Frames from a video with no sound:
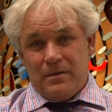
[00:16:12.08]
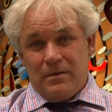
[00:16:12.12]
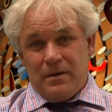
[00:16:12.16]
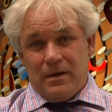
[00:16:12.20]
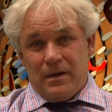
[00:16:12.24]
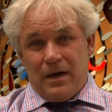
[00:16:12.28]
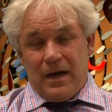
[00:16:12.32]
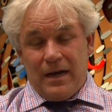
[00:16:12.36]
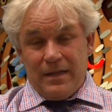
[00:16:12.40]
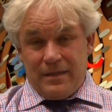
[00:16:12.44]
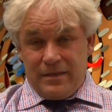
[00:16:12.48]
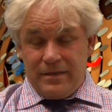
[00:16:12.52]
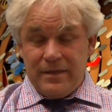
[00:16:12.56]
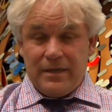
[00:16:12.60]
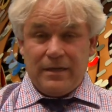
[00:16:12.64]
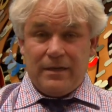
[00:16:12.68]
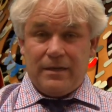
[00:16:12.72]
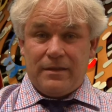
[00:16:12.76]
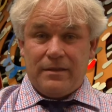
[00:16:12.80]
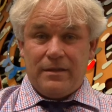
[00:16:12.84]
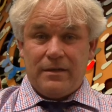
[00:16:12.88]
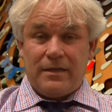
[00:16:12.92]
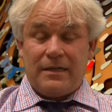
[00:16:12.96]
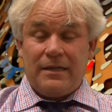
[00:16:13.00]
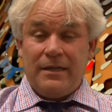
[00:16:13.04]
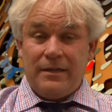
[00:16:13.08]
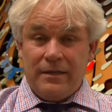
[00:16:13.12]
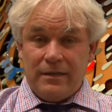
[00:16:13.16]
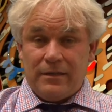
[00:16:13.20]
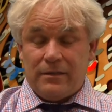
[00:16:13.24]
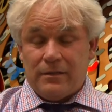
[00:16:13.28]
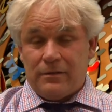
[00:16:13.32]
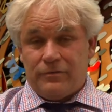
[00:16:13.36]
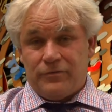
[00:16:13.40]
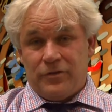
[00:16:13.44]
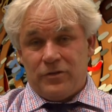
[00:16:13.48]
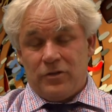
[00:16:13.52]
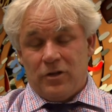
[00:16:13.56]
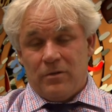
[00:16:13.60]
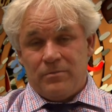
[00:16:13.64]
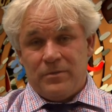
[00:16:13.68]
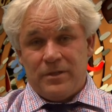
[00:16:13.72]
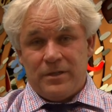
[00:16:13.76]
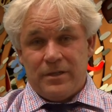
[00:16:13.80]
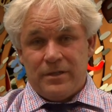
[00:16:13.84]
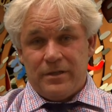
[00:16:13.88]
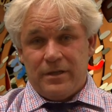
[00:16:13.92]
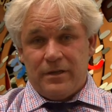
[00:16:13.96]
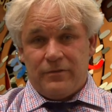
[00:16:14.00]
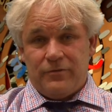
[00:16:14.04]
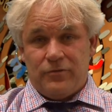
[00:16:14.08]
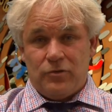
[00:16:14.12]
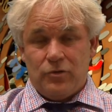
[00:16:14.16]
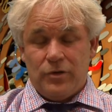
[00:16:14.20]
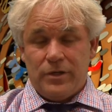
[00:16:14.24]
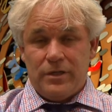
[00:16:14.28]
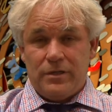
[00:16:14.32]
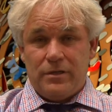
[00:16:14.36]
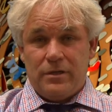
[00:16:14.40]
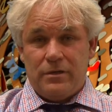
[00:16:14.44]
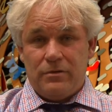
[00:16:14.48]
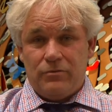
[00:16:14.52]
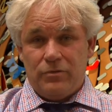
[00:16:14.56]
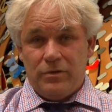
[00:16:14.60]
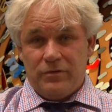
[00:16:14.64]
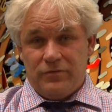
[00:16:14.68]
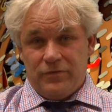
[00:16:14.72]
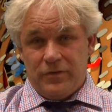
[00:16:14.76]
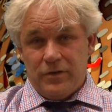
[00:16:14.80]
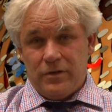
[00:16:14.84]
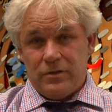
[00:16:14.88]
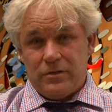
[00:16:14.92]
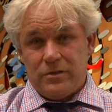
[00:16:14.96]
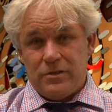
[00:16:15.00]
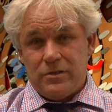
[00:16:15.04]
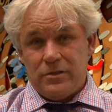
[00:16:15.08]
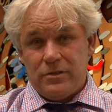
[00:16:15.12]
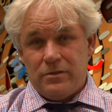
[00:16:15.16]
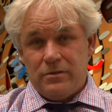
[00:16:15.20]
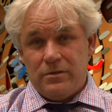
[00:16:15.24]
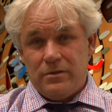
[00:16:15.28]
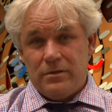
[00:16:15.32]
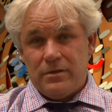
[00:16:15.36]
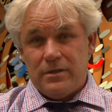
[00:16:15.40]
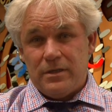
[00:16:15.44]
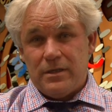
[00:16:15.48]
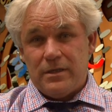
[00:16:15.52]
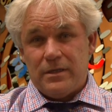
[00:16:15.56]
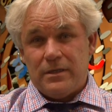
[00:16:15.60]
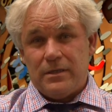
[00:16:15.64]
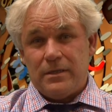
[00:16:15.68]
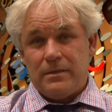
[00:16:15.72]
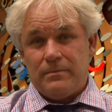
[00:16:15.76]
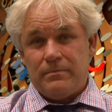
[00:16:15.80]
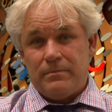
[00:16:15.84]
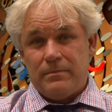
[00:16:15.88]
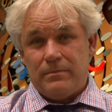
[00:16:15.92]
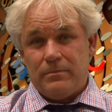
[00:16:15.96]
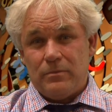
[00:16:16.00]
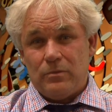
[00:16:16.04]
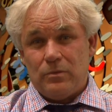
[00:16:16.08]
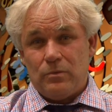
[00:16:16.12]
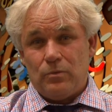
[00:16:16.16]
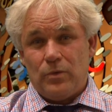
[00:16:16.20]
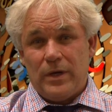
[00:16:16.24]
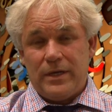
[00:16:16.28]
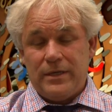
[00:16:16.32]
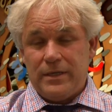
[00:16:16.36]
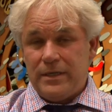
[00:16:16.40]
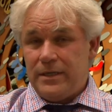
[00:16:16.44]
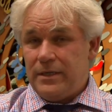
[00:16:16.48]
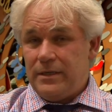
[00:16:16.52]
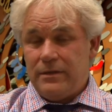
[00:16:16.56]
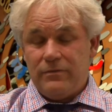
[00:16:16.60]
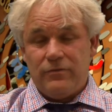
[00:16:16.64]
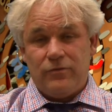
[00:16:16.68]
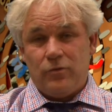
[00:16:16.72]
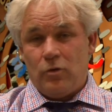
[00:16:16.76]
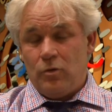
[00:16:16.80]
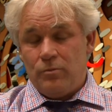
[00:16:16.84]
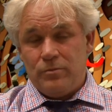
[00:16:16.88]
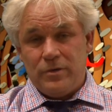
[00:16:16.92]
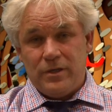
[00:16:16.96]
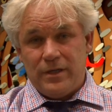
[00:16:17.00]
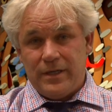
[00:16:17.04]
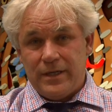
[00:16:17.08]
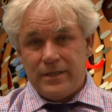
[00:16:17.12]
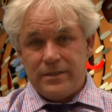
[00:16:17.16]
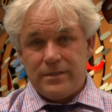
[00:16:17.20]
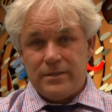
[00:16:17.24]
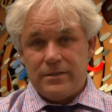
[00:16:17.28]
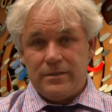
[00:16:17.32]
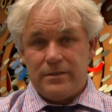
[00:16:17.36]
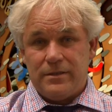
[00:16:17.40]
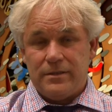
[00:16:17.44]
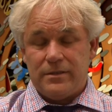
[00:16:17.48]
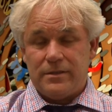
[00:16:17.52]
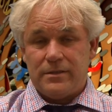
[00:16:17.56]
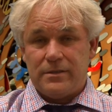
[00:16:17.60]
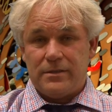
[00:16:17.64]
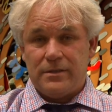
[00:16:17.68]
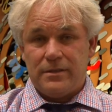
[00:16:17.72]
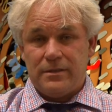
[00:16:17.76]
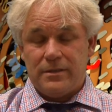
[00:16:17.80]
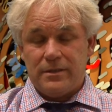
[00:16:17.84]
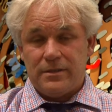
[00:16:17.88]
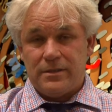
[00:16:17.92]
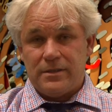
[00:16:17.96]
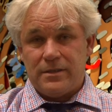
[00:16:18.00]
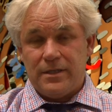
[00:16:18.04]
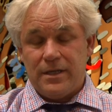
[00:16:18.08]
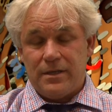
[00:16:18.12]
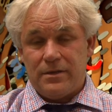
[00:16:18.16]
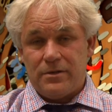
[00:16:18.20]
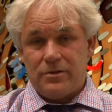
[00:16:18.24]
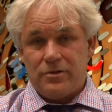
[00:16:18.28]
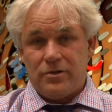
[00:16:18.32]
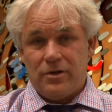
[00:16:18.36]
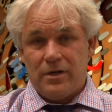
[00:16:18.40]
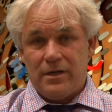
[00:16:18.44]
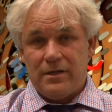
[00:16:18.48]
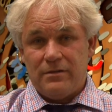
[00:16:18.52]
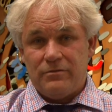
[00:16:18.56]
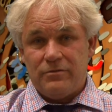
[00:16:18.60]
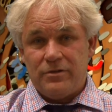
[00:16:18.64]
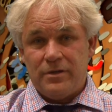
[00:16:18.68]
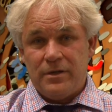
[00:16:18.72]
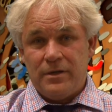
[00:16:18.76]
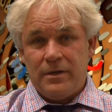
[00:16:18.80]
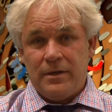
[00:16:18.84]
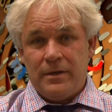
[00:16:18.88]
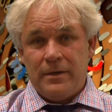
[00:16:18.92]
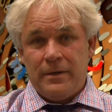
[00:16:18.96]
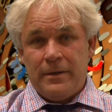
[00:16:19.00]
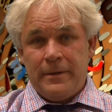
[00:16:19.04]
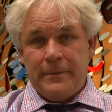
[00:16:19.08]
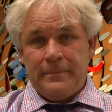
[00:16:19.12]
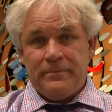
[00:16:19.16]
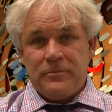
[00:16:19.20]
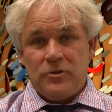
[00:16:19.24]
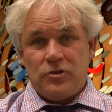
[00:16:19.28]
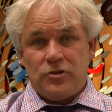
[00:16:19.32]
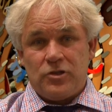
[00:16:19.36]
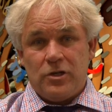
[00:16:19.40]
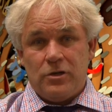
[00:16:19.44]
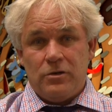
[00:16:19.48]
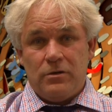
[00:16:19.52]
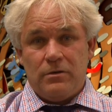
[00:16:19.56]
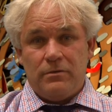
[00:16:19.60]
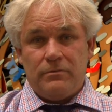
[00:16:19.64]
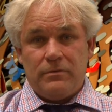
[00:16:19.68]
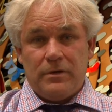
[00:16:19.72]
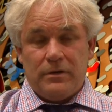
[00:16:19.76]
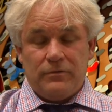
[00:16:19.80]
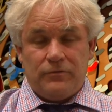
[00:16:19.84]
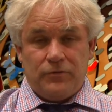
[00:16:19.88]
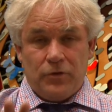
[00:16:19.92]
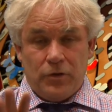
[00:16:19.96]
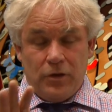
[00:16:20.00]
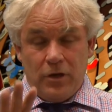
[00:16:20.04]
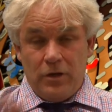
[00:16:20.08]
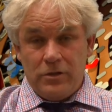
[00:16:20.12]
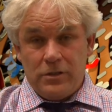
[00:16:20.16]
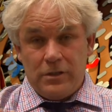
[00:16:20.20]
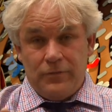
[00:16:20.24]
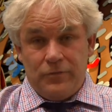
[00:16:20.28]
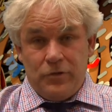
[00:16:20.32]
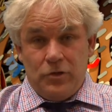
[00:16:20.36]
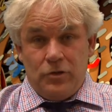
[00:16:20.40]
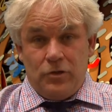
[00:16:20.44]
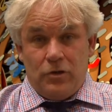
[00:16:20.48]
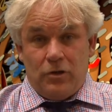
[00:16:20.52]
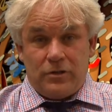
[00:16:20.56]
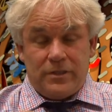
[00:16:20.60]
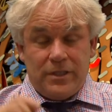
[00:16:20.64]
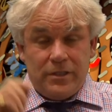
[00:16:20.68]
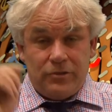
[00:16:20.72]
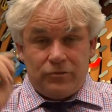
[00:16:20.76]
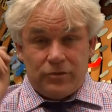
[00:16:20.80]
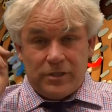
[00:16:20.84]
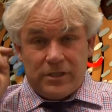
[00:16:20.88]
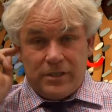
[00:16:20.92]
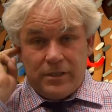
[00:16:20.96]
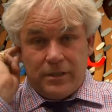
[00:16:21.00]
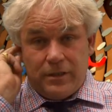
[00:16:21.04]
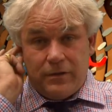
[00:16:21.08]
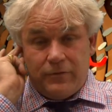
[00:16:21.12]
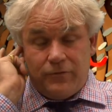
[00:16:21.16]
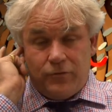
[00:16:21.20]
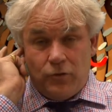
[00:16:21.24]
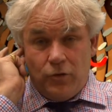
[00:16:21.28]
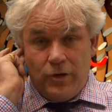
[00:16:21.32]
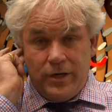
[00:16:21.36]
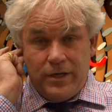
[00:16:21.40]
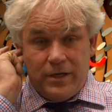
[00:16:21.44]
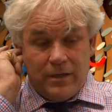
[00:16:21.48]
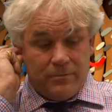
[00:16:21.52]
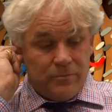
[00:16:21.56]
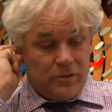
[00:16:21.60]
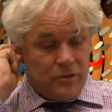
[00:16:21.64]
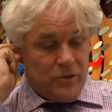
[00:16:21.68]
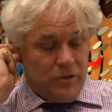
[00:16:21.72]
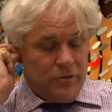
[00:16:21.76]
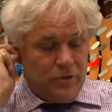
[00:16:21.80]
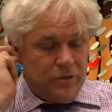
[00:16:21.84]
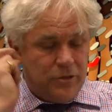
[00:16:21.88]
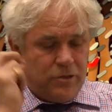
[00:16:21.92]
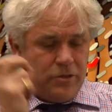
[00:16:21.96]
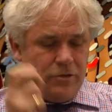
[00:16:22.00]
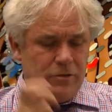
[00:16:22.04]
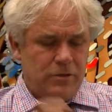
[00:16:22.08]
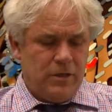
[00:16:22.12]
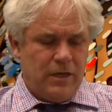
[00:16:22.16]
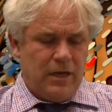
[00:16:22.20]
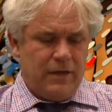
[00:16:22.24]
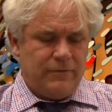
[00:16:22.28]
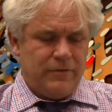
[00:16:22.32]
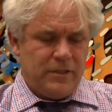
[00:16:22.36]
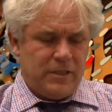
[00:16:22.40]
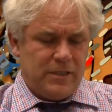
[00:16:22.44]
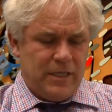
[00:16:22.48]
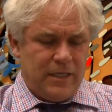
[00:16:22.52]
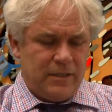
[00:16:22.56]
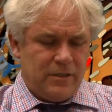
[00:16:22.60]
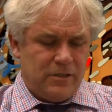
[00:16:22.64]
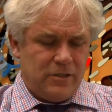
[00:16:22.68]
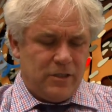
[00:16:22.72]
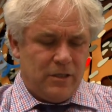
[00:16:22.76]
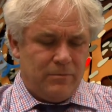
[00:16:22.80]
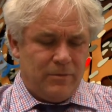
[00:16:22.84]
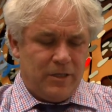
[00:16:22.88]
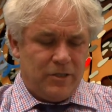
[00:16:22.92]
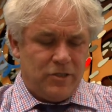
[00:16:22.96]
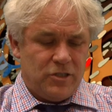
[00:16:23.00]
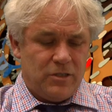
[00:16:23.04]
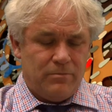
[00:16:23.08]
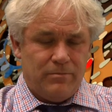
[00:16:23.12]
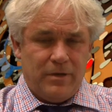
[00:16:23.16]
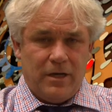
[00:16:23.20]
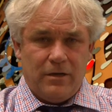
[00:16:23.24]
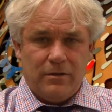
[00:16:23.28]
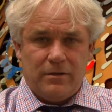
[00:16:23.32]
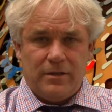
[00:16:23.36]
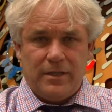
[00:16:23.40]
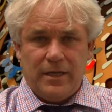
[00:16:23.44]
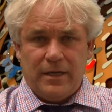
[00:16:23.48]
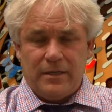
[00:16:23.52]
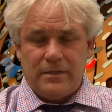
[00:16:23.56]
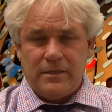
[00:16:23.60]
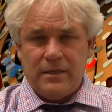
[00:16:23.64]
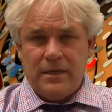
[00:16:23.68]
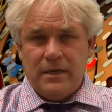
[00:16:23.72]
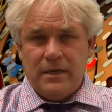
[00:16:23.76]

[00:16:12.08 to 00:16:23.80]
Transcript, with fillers: I think, the clinical phenomena that Freud referred to um, when he formulated this, this death drive. So, for those of you not interested in Freud, I'm sorry to have said so much about that,